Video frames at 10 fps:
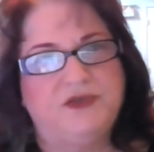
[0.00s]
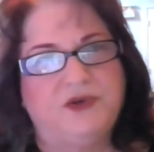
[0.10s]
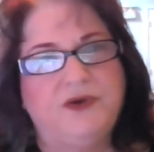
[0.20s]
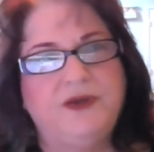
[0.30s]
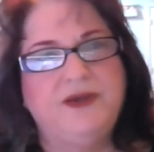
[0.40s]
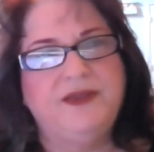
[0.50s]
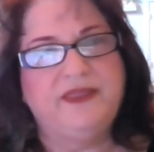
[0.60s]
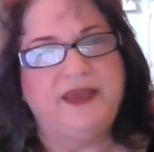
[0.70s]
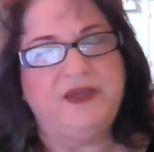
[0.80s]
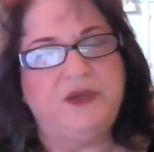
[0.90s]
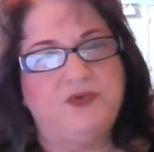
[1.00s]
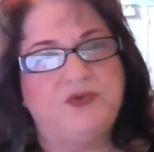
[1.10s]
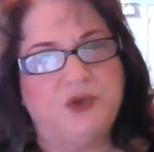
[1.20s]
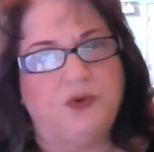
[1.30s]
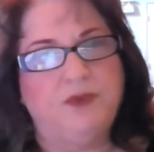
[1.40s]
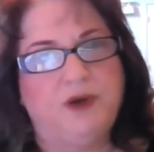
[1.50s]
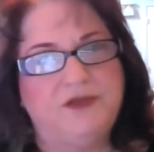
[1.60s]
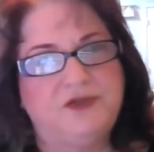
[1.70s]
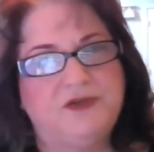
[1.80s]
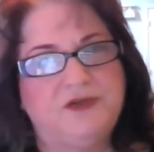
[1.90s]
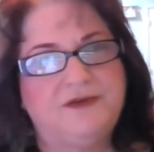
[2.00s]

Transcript: So thank you so much.